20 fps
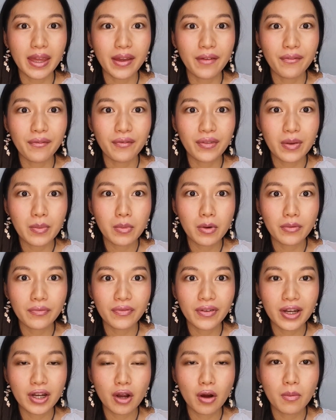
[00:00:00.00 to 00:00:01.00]
if
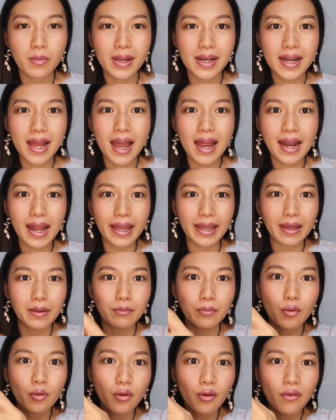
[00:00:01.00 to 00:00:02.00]
phenomena like
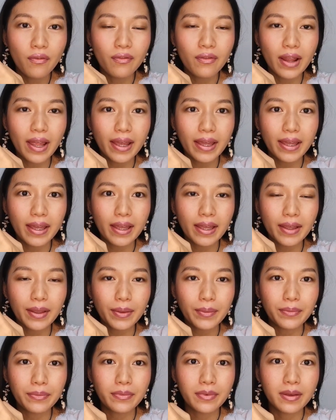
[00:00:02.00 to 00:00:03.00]
move like
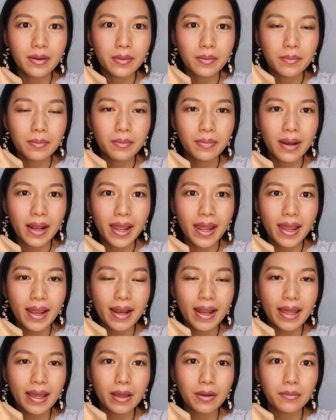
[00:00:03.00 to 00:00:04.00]
play
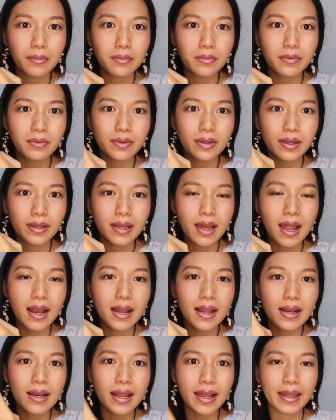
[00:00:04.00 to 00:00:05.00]
like the
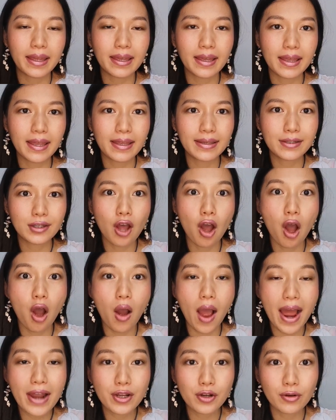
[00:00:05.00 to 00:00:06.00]
color like is
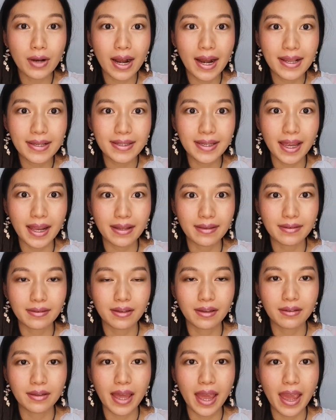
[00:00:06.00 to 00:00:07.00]
called adolescent.
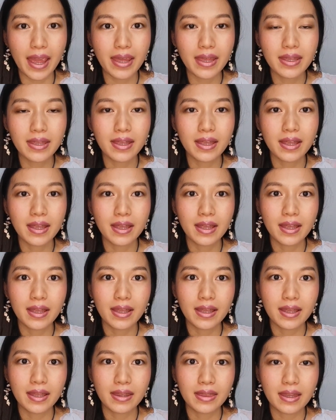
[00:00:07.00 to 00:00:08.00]
Okay,
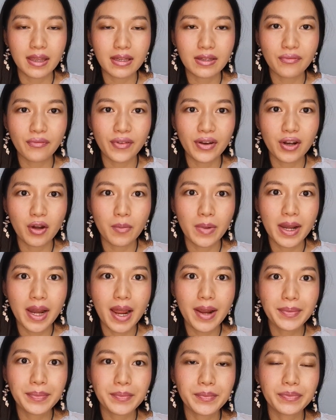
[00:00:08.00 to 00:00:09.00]
this
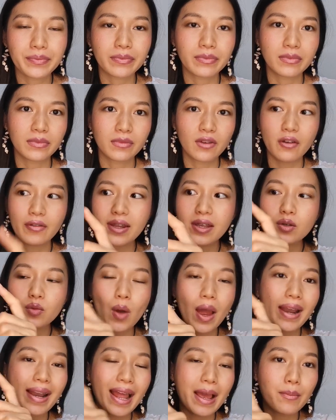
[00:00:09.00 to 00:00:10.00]
phenomena. So this
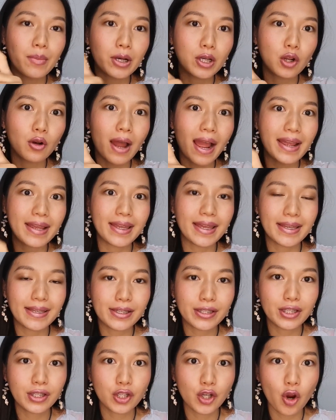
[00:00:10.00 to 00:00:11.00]
one, labradorite, is
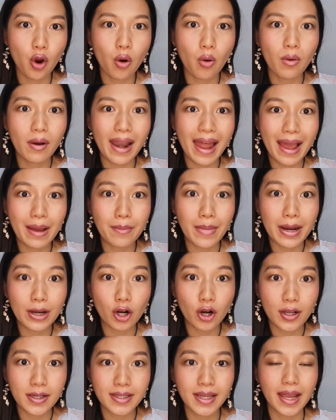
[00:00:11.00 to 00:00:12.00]
show
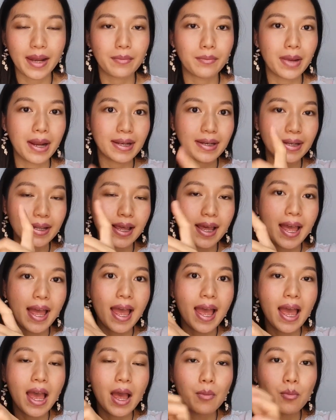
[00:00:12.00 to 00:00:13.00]
labradorescent, but
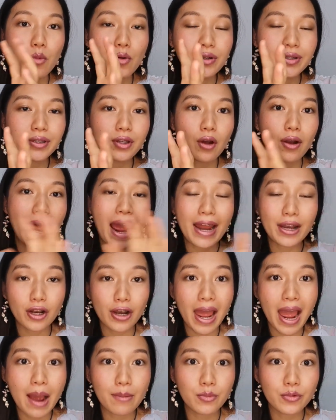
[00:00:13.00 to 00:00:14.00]
moonstone, I
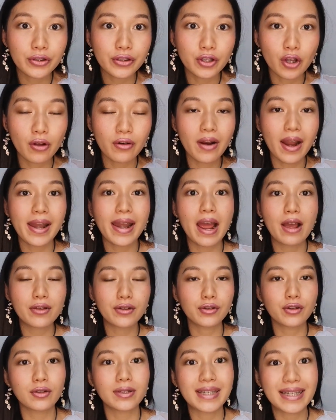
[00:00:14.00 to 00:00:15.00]
don't have moonstone right now,
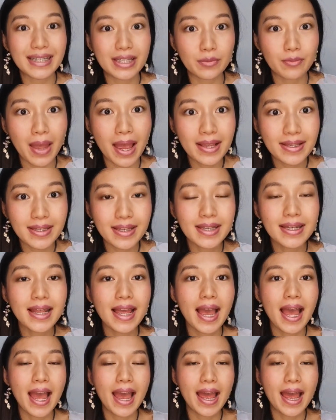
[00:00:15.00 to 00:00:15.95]
so just imagine